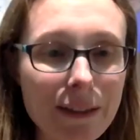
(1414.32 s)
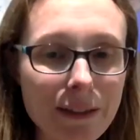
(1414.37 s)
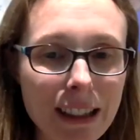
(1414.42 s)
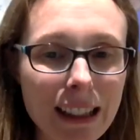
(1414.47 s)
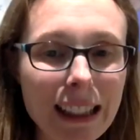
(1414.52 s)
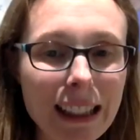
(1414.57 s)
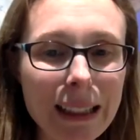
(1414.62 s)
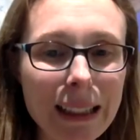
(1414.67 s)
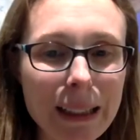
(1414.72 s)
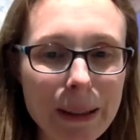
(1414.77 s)

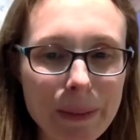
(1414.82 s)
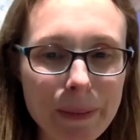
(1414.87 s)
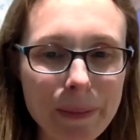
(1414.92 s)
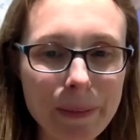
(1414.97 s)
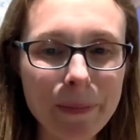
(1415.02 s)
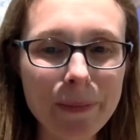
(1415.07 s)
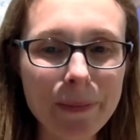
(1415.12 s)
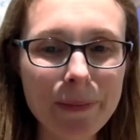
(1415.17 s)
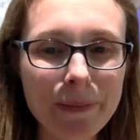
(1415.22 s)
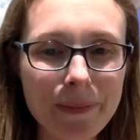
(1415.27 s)
some
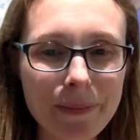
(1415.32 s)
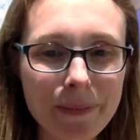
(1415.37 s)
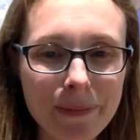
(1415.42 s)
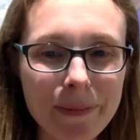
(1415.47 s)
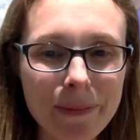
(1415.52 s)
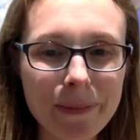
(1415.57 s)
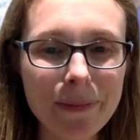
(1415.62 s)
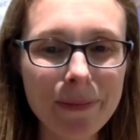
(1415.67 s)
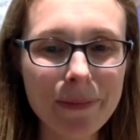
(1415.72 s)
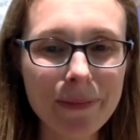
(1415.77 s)
countries, it
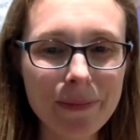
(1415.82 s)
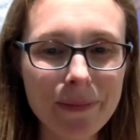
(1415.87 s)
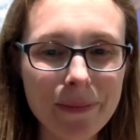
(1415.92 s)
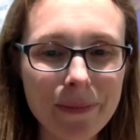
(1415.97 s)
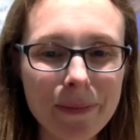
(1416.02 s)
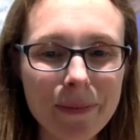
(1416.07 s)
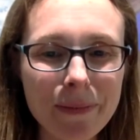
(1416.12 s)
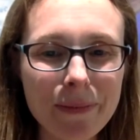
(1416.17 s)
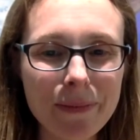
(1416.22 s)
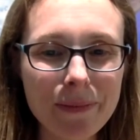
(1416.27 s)

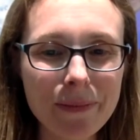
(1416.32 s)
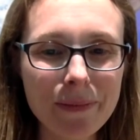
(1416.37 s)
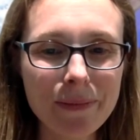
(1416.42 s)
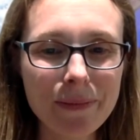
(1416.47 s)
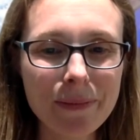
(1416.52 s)
does